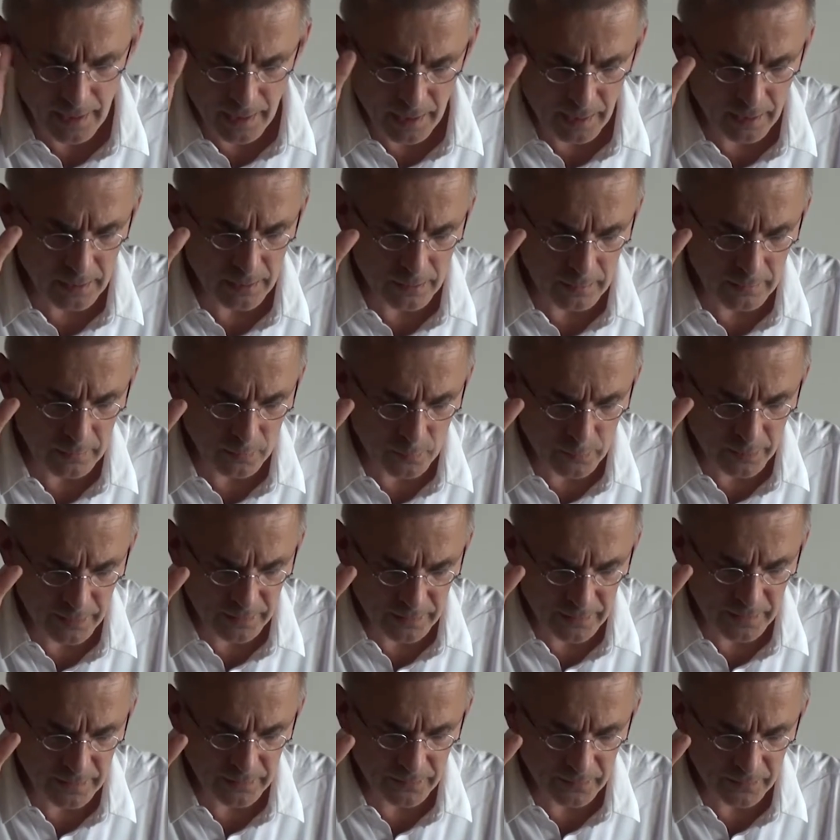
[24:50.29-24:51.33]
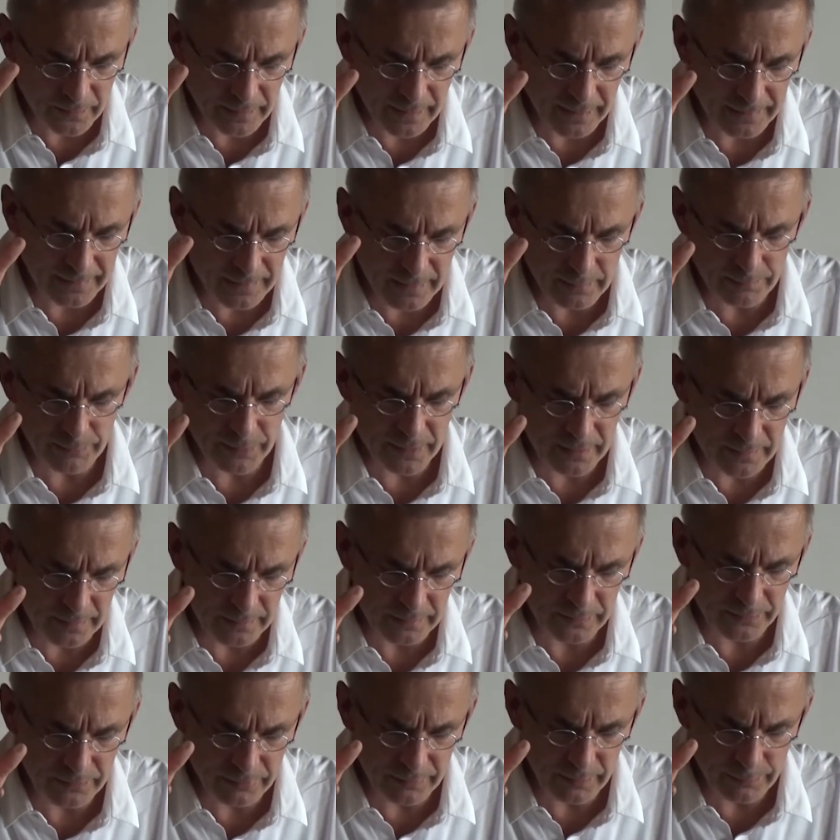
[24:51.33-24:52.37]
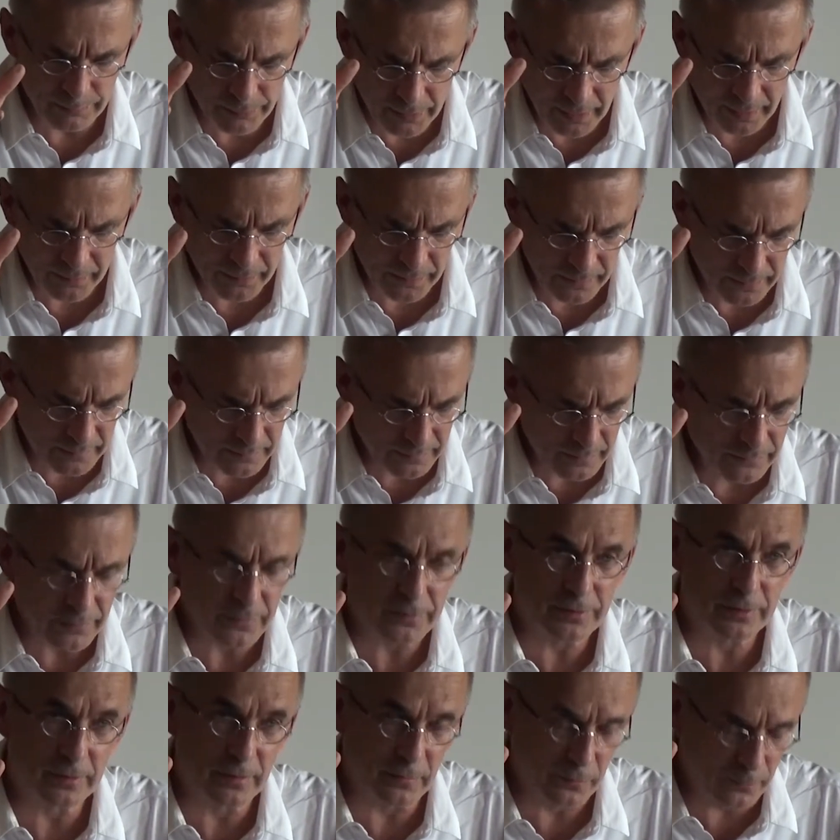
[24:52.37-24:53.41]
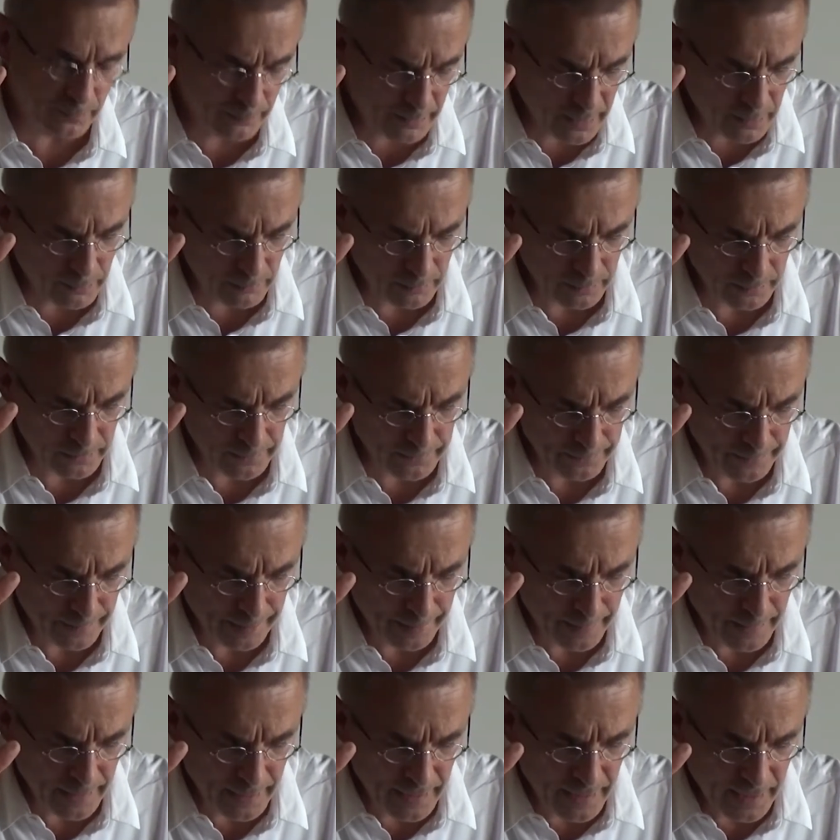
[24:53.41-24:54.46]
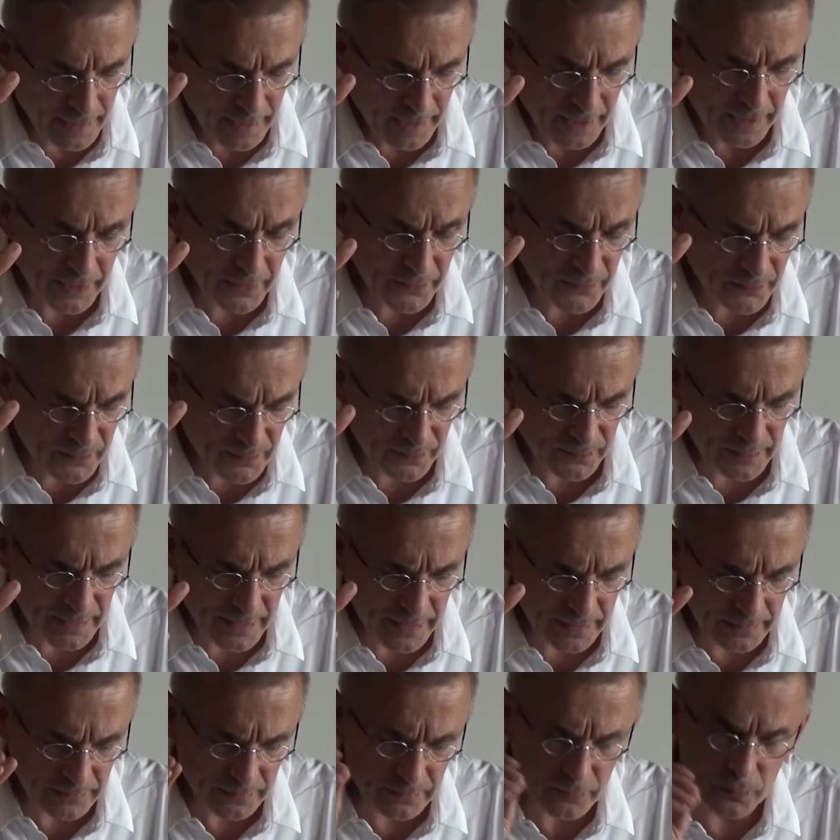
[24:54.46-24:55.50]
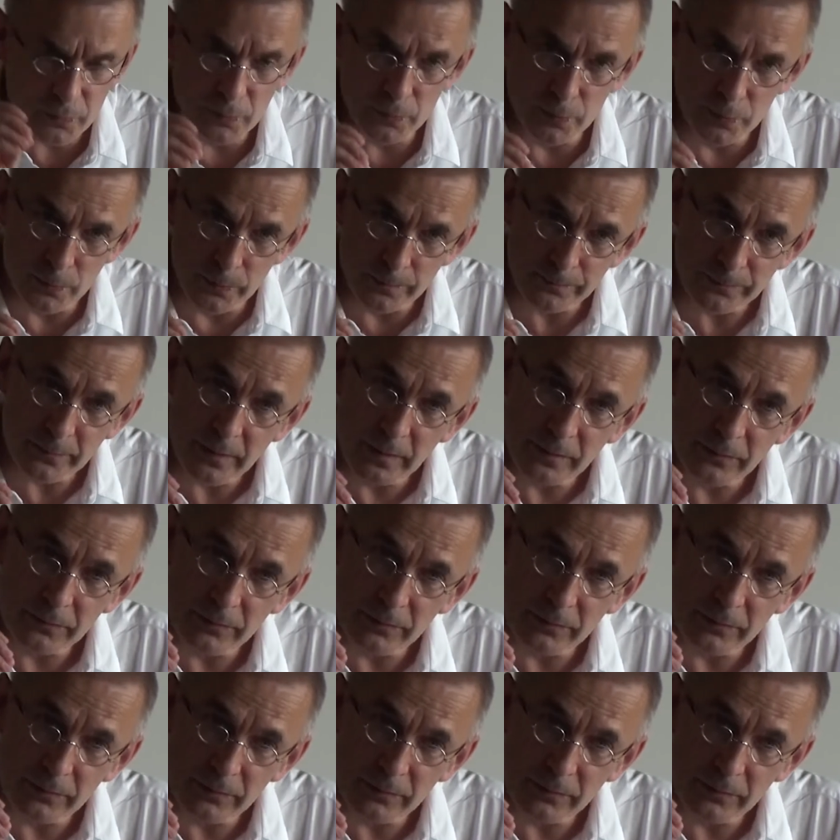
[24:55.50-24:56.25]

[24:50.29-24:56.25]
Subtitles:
along with its atypical three-parted division of power, is designed to